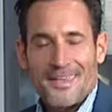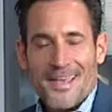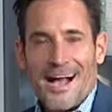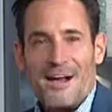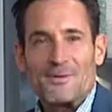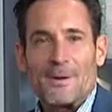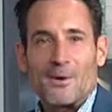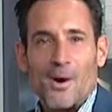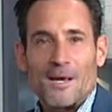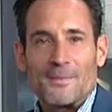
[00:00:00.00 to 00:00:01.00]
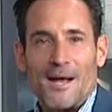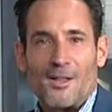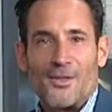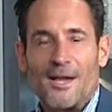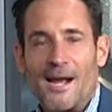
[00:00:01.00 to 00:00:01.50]
Hi everybody, welcome to
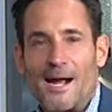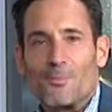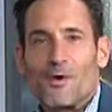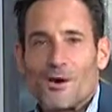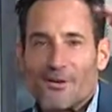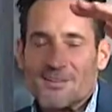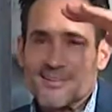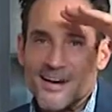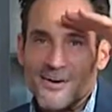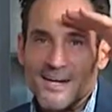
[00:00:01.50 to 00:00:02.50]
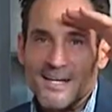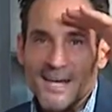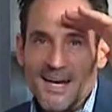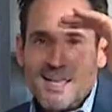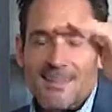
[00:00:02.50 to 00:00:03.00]
Healthline. I am Gregory Zarian.
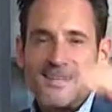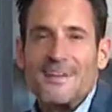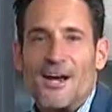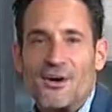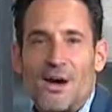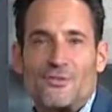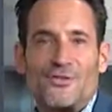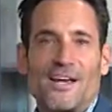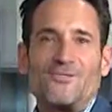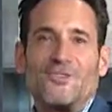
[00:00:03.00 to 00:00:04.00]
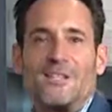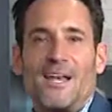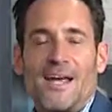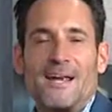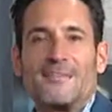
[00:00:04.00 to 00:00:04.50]
The entire conversation
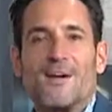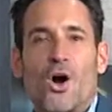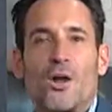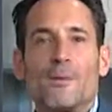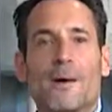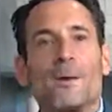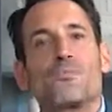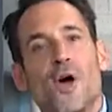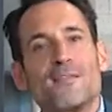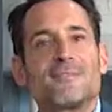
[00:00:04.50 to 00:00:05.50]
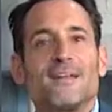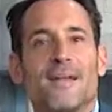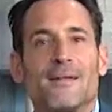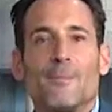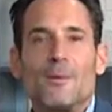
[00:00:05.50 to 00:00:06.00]
today is all about prostate
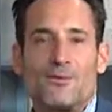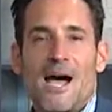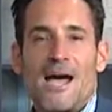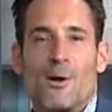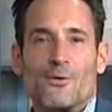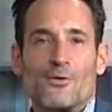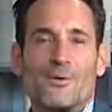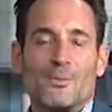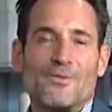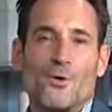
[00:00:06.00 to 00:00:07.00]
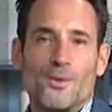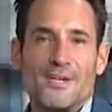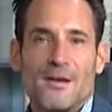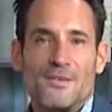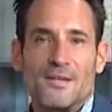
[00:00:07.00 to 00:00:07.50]
cancer. However, before we
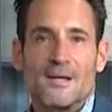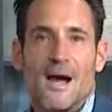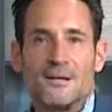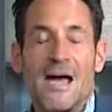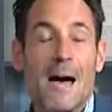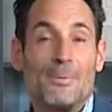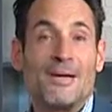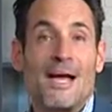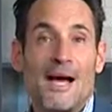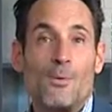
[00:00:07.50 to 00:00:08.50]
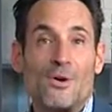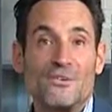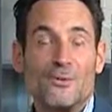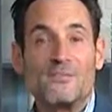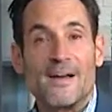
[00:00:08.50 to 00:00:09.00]
dive into the topic, I want
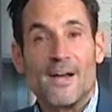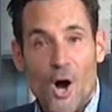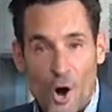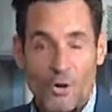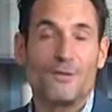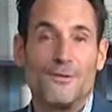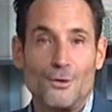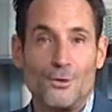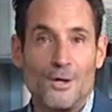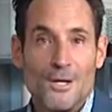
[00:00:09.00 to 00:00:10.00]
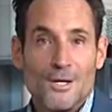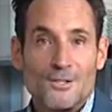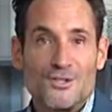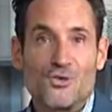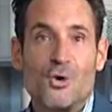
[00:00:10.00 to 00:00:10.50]
to invite all of you
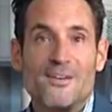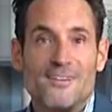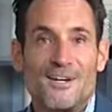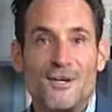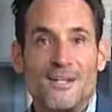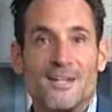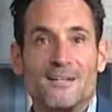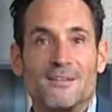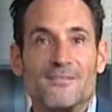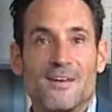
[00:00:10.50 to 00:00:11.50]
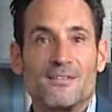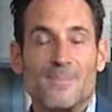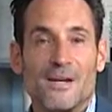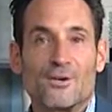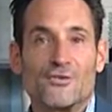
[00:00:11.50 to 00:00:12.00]
to join us here at Glendale Adventist
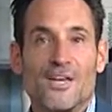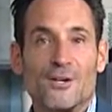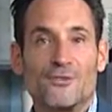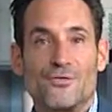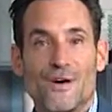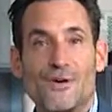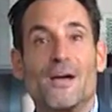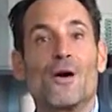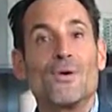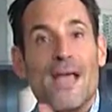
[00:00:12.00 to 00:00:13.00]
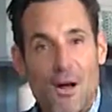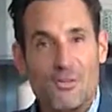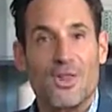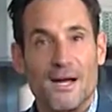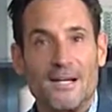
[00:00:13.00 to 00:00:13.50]
Medical Center's very own
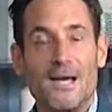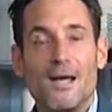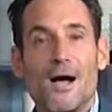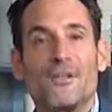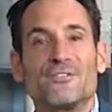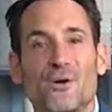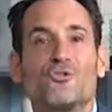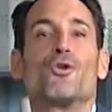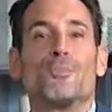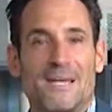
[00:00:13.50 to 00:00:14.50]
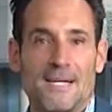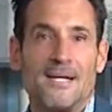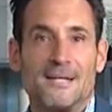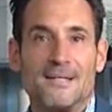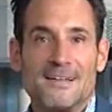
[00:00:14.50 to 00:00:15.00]
Healthline on social
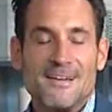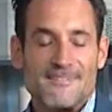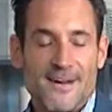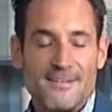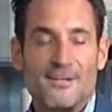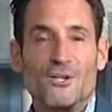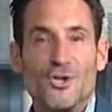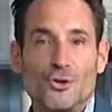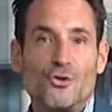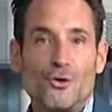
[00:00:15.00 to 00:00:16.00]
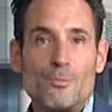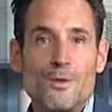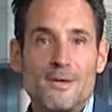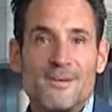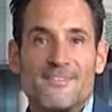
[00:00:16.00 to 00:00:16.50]
media. Find us on YouTube,
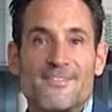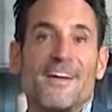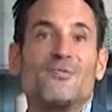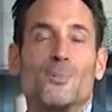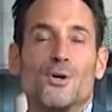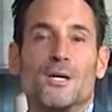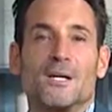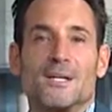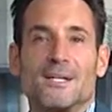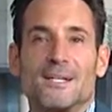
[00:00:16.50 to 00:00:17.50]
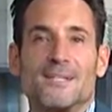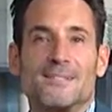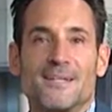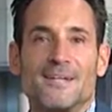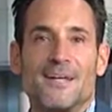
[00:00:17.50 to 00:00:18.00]
Facebook,
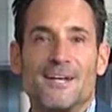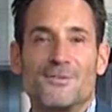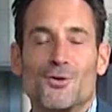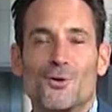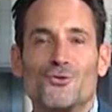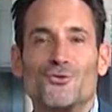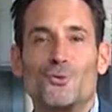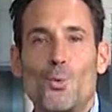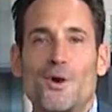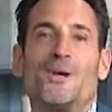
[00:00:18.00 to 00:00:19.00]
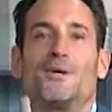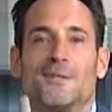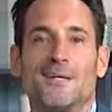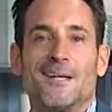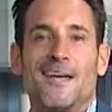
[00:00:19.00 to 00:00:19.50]
LinkedIn, and of course Twitter.
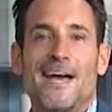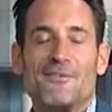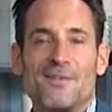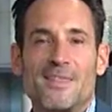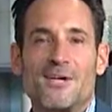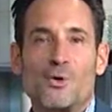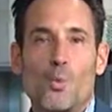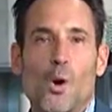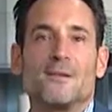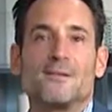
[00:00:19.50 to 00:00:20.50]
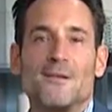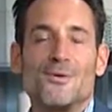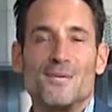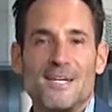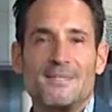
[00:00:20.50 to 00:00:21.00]
Everything you want to know,
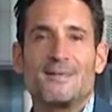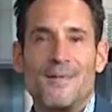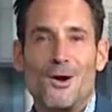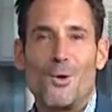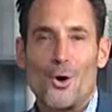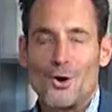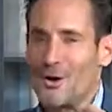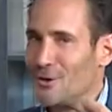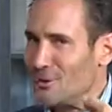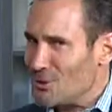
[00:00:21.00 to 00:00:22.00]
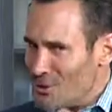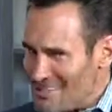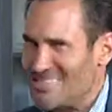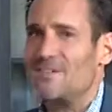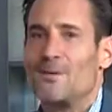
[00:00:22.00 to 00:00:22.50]
need to know, or are
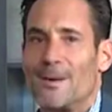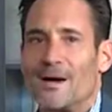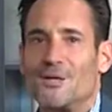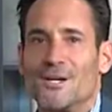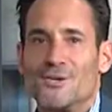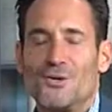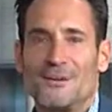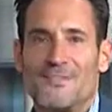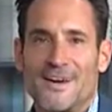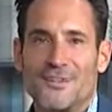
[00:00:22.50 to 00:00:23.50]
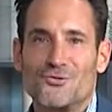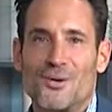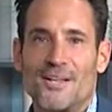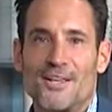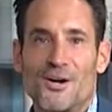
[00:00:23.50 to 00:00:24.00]
inquisitive about, you can find us
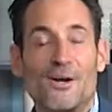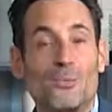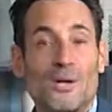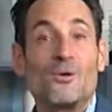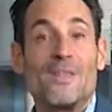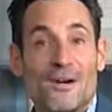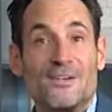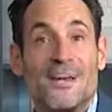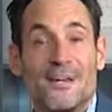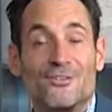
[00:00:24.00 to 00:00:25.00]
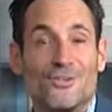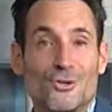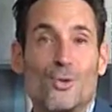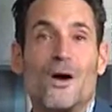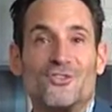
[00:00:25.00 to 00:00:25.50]
right there, and we are there to answer your
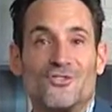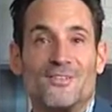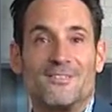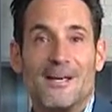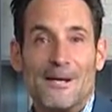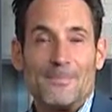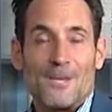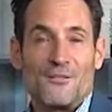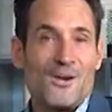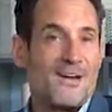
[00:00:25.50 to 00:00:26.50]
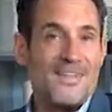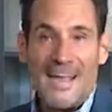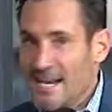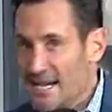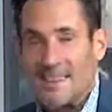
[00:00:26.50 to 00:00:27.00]
questions. If you have
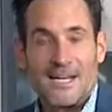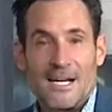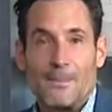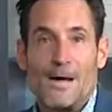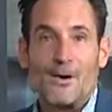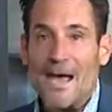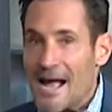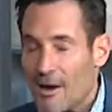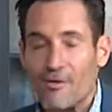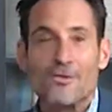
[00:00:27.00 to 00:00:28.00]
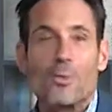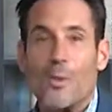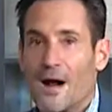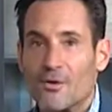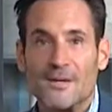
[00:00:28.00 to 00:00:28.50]
anything about health,
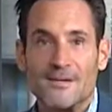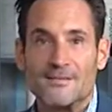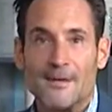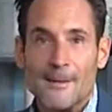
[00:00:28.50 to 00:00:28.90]
wellness,